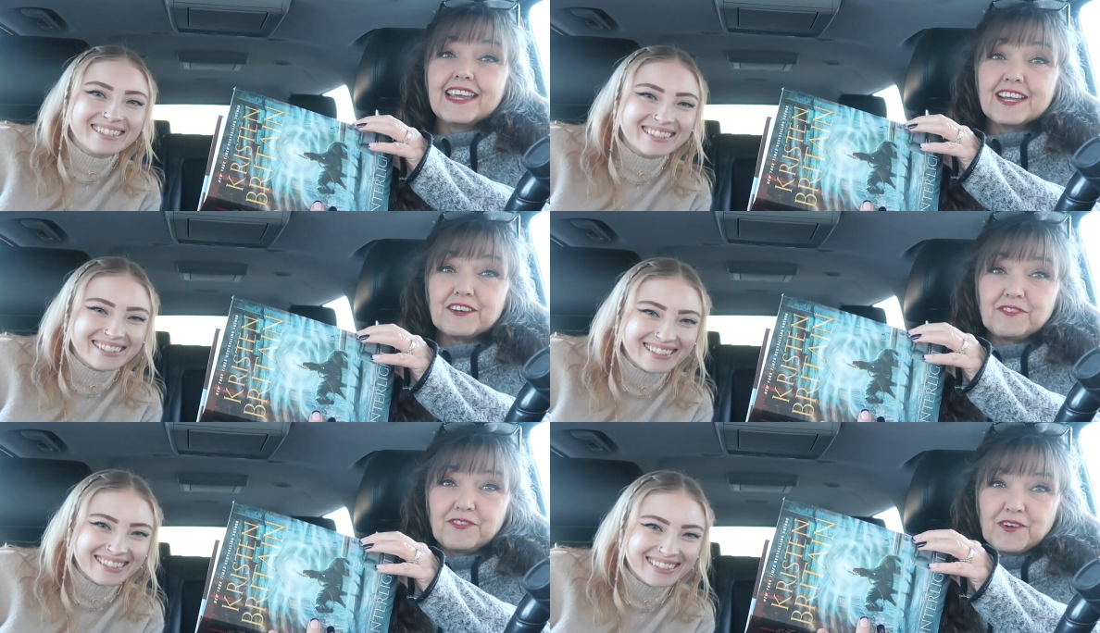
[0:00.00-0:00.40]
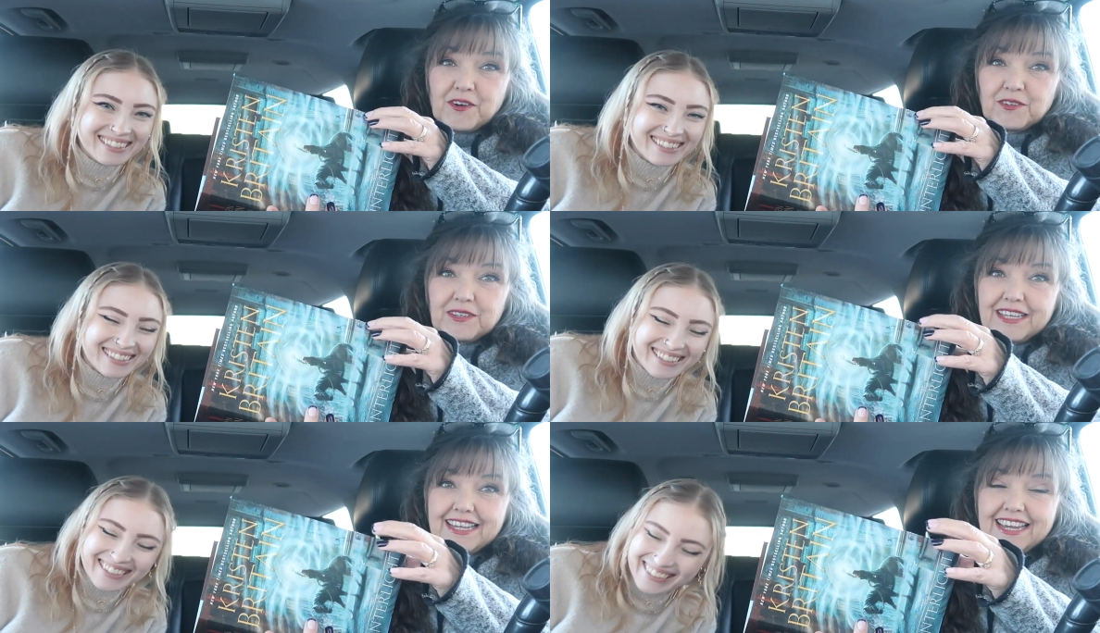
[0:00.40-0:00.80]
Speaker 1: If
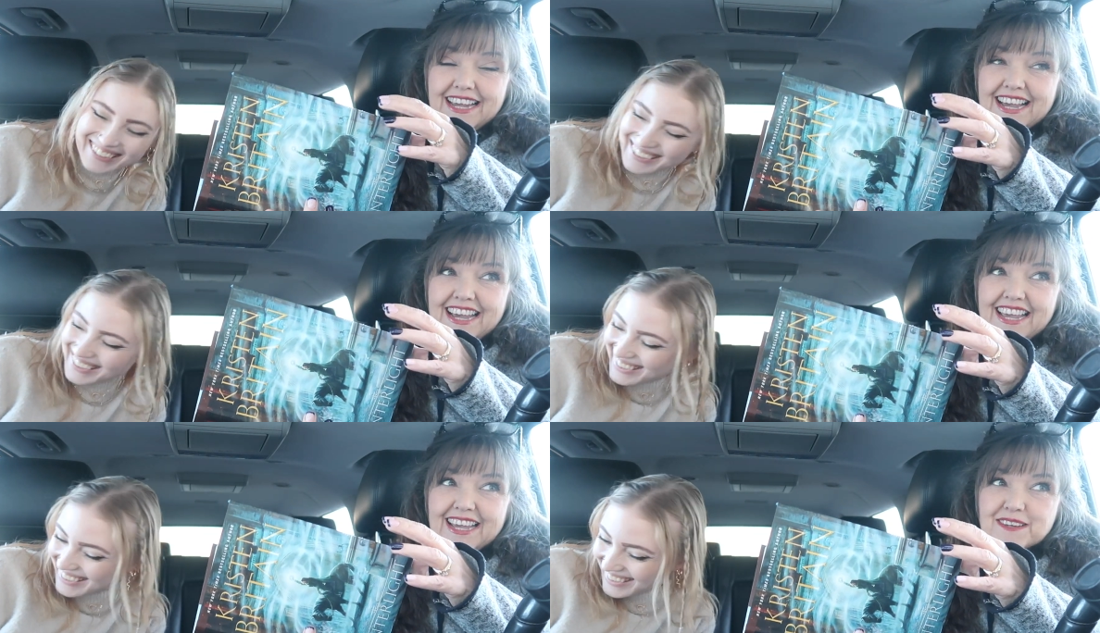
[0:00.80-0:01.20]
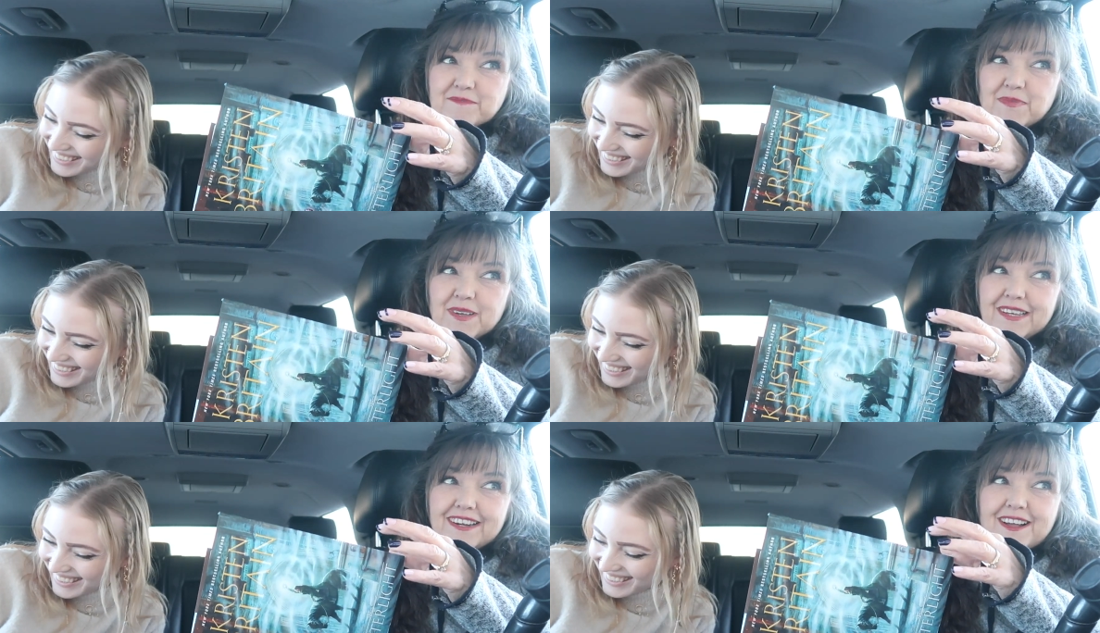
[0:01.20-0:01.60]
only I
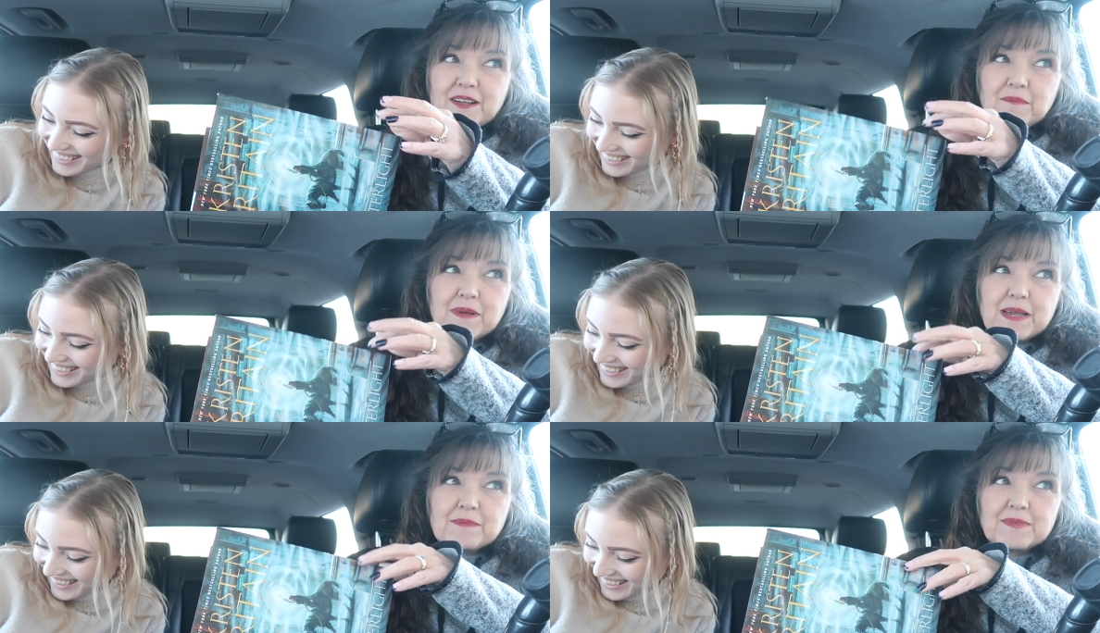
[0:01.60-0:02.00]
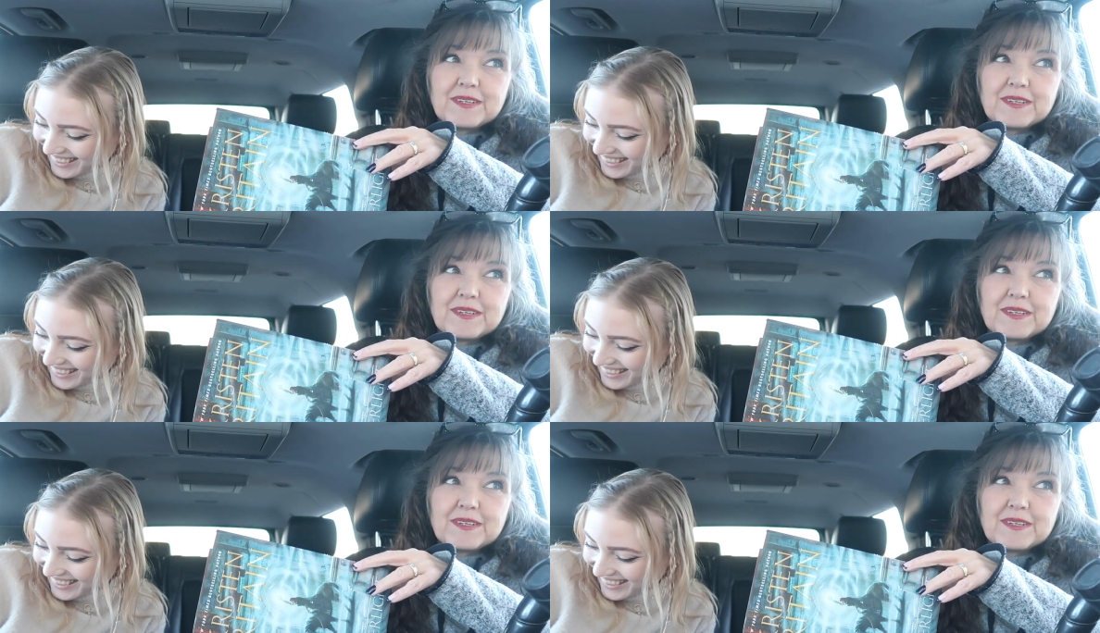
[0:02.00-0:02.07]
had put all my